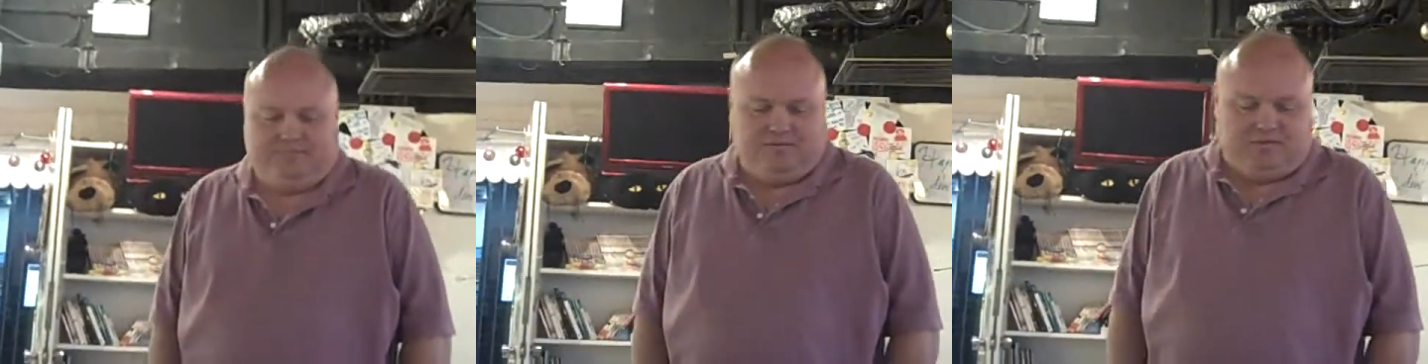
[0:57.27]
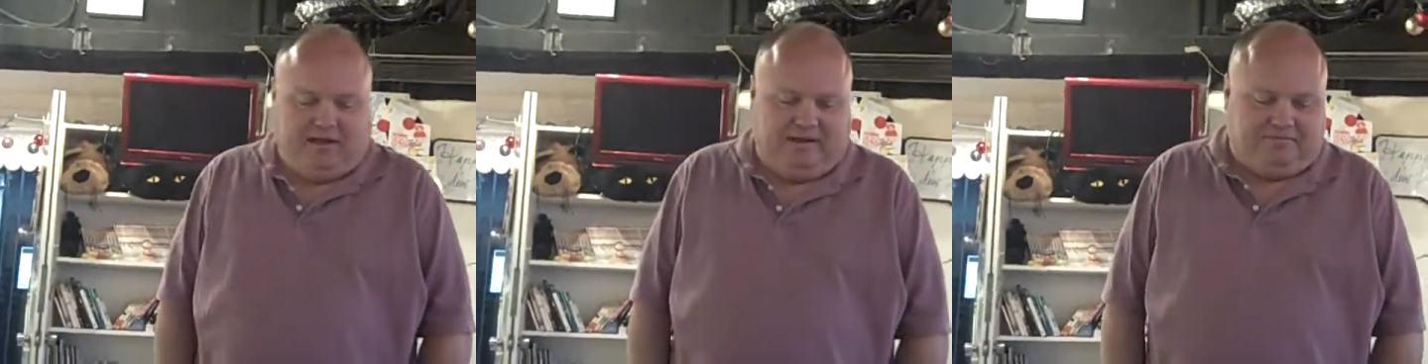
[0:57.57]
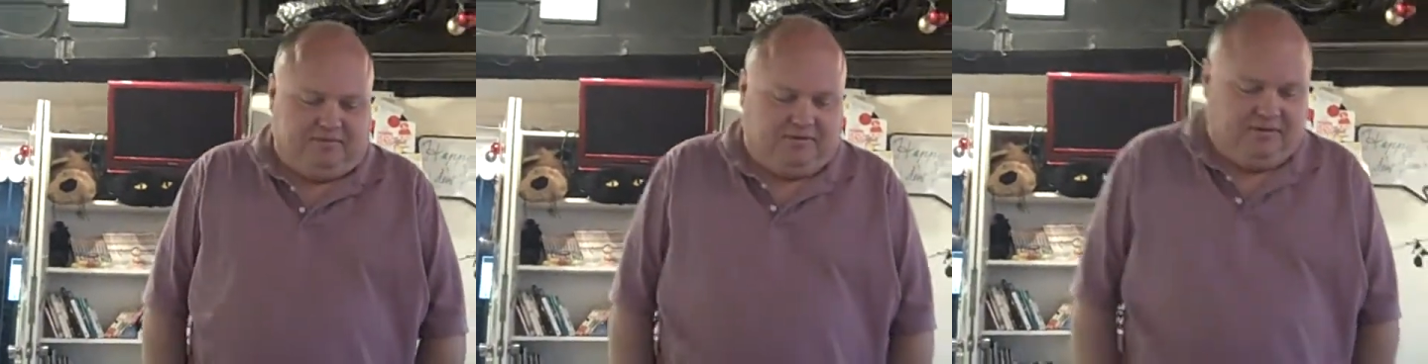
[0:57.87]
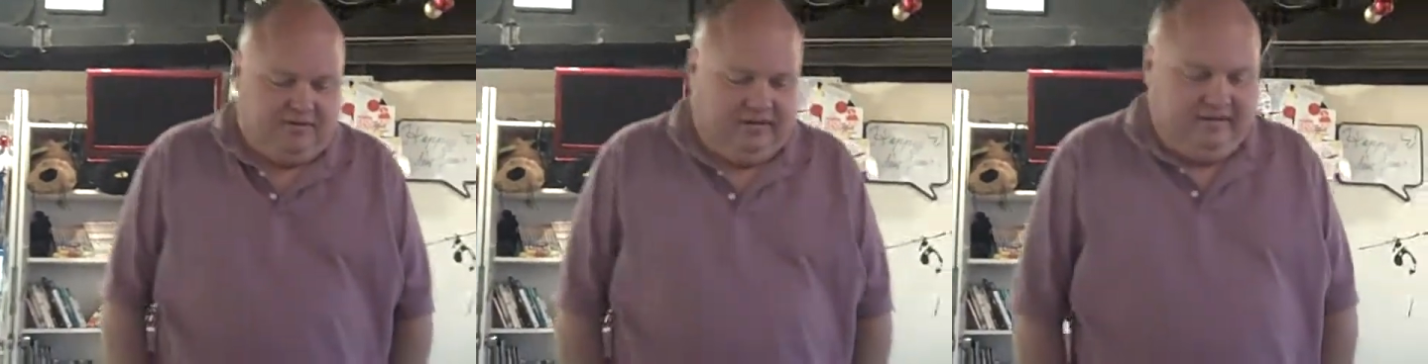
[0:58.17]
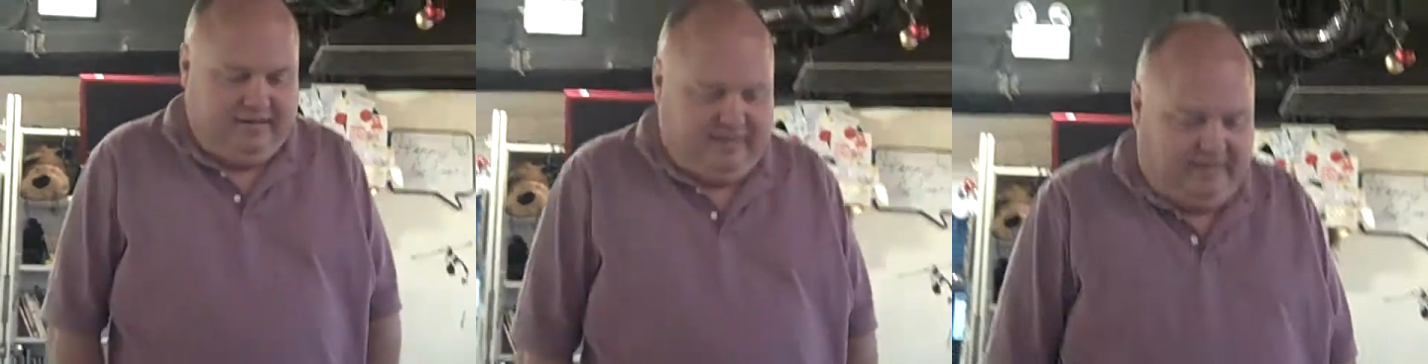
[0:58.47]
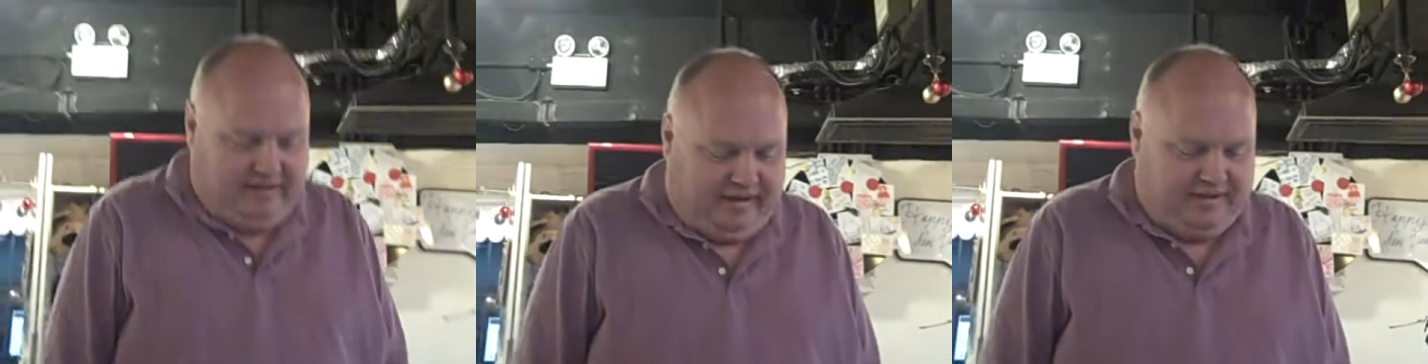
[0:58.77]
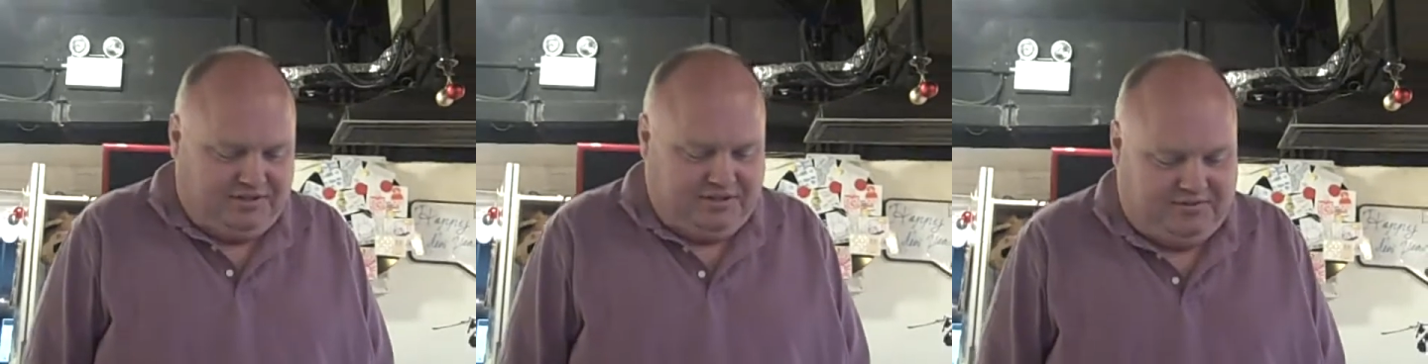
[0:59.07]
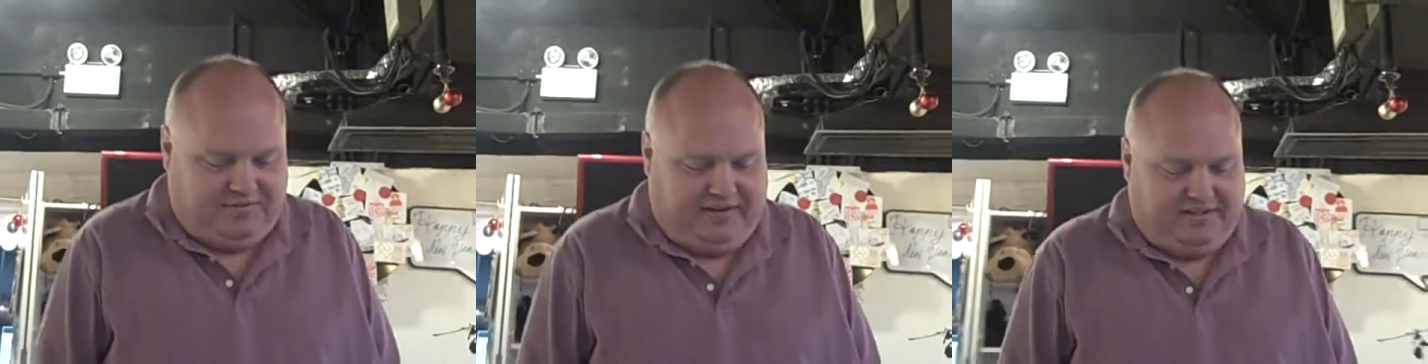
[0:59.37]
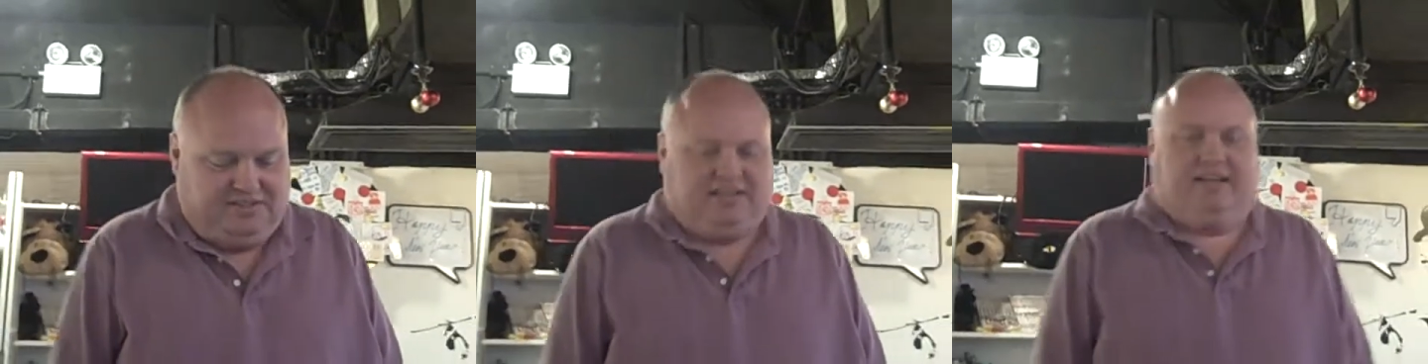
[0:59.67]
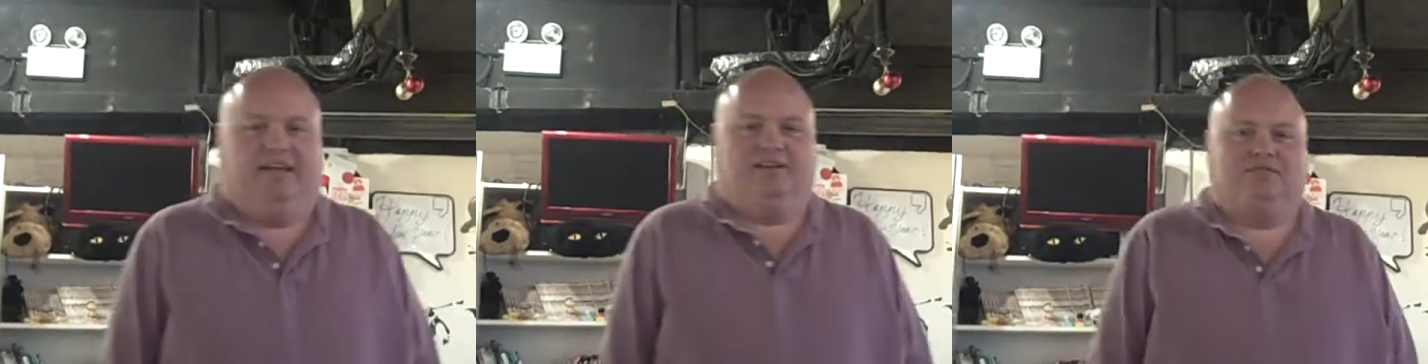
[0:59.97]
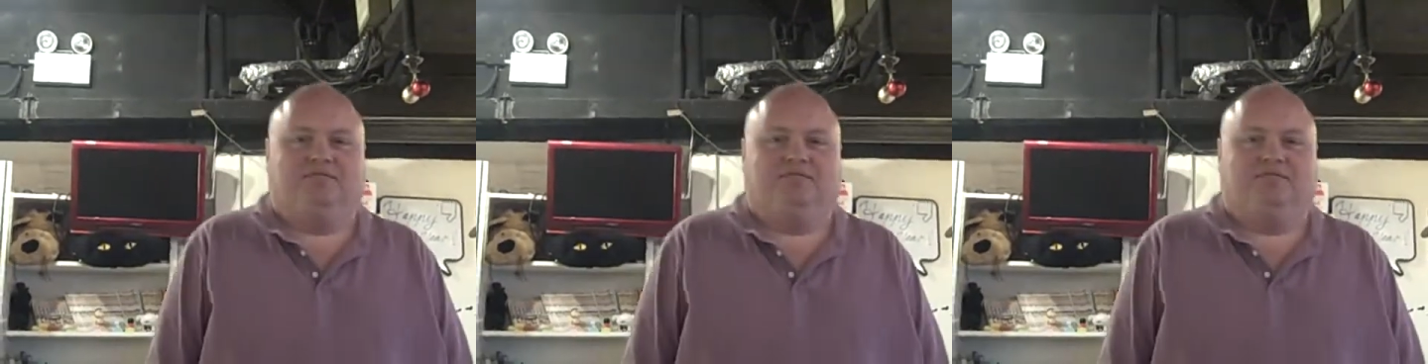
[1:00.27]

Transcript: So after I had just finished singing to